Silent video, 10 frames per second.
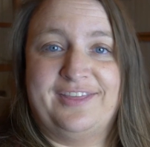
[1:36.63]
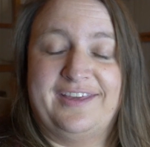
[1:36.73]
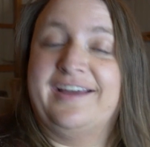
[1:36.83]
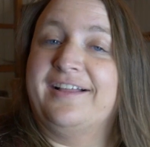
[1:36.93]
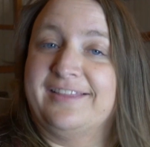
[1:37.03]

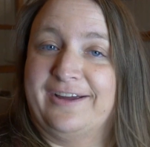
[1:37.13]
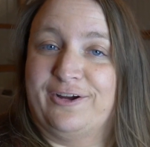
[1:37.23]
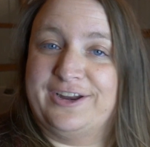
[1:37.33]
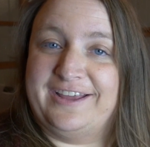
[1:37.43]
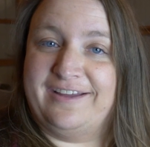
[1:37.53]
the
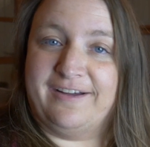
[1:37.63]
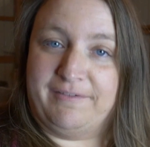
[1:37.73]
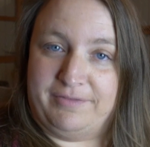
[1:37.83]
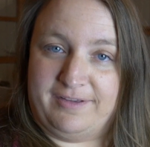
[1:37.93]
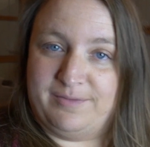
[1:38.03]
hilarity
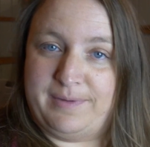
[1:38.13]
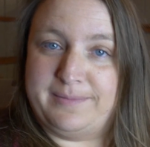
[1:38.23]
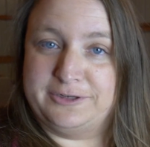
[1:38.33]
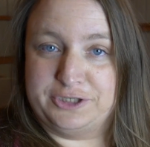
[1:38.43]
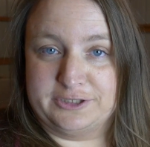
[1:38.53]
of these
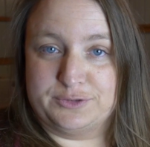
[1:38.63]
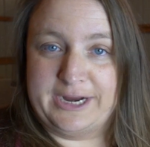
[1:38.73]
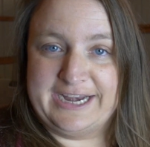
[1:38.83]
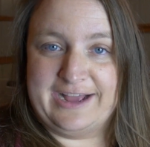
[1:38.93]
baby chicks right